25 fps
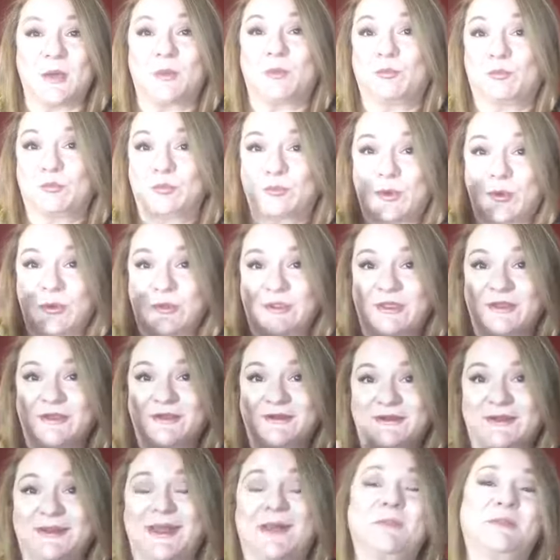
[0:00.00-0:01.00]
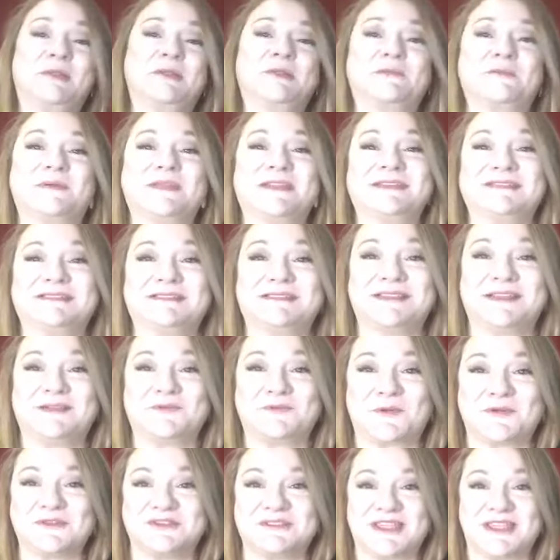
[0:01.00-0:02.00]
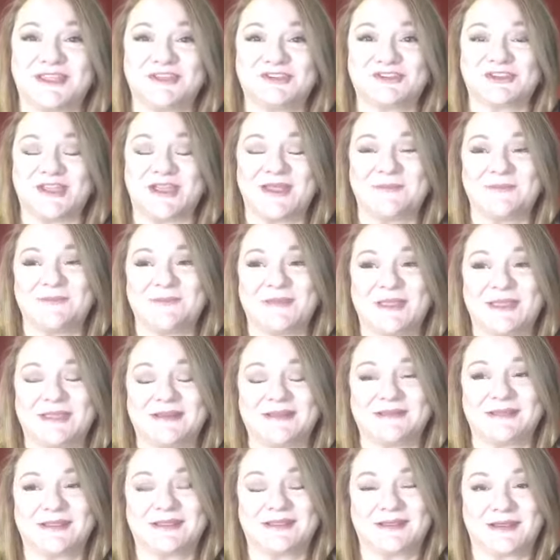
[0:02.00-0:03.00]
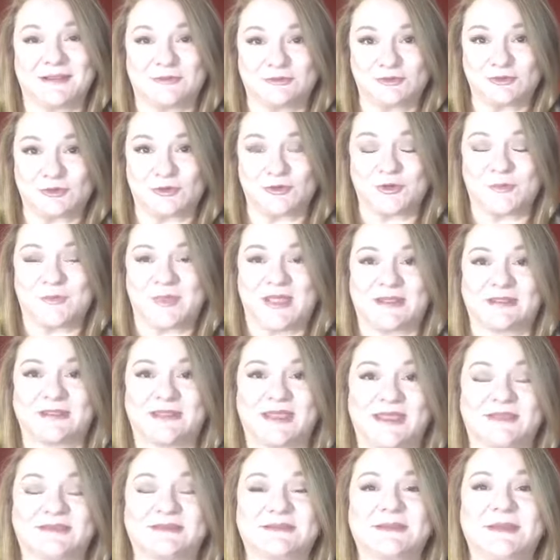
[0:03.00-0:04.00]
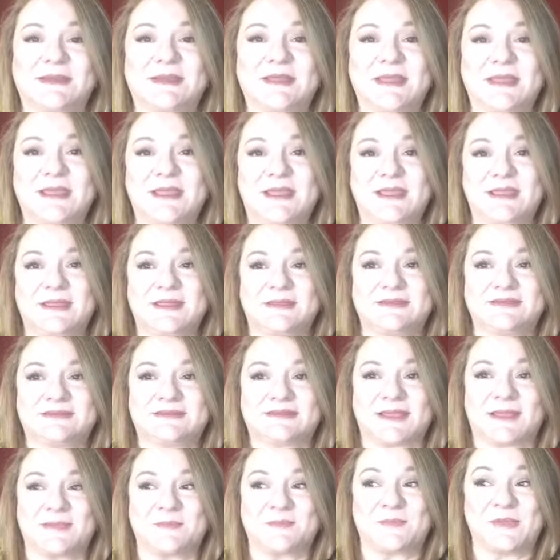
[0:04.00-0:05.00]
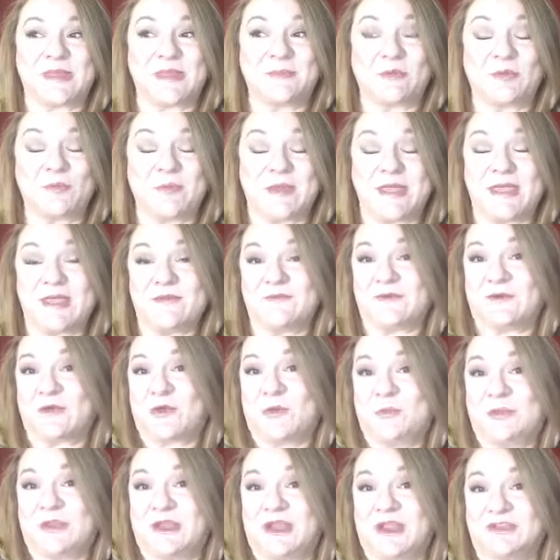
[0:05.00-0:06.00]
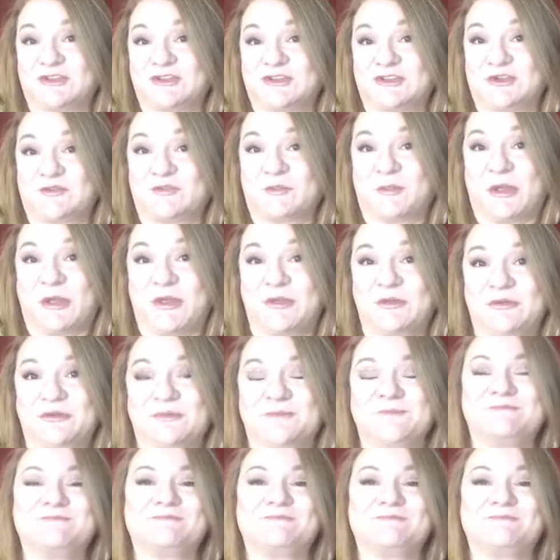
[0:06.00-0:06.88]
broken capillaries and rosacea, and I'll talk about that. Some people may have a combination of both,